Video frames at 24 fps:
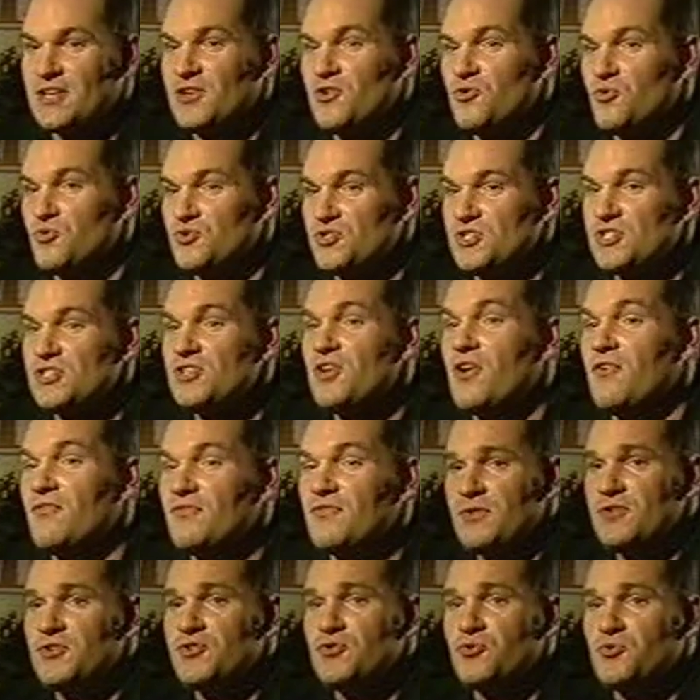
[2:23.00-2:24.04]
that causes
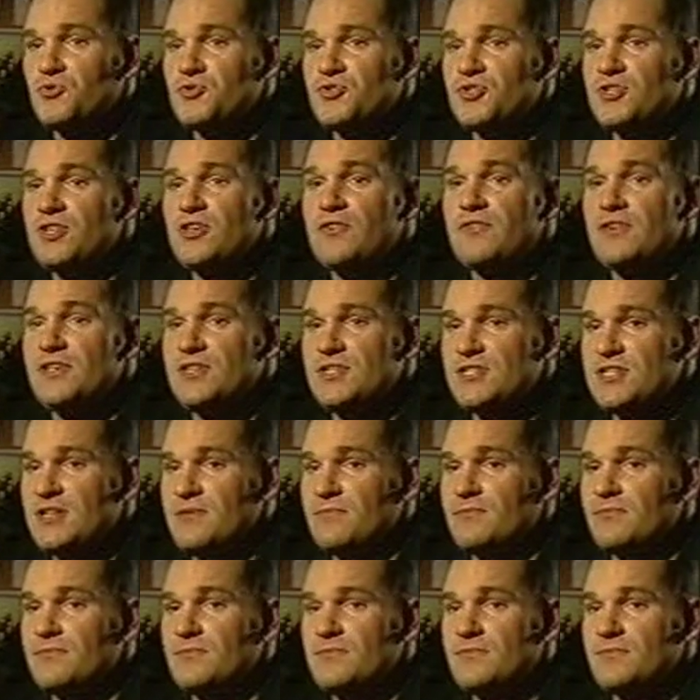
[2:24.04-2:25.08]
conflict. When the door security
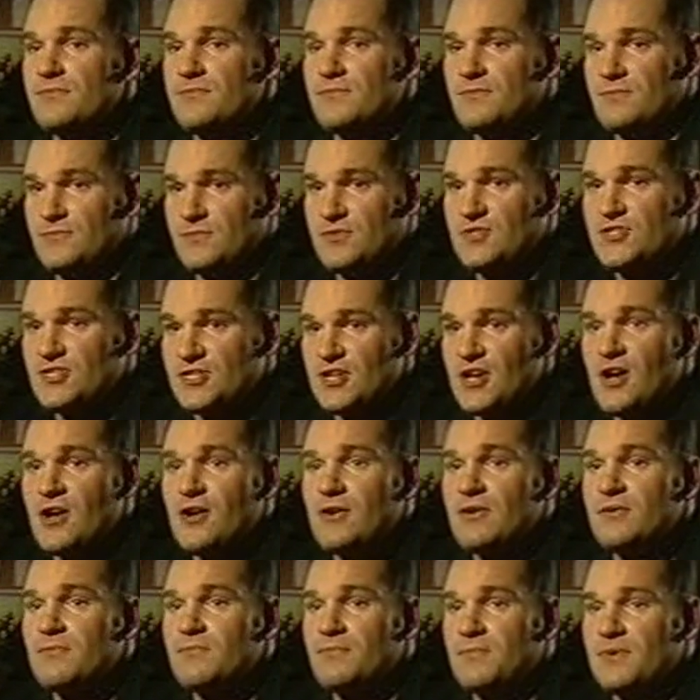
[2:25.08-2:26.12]
team
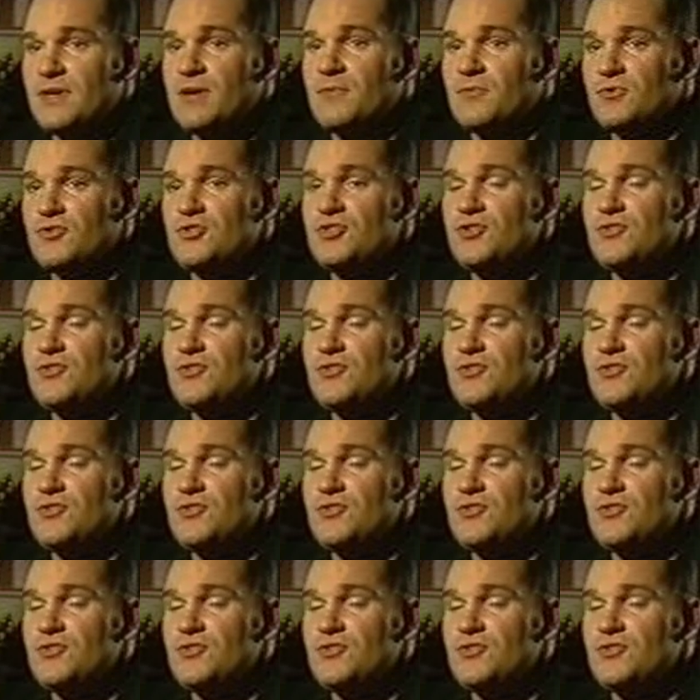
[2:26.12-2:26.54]
come on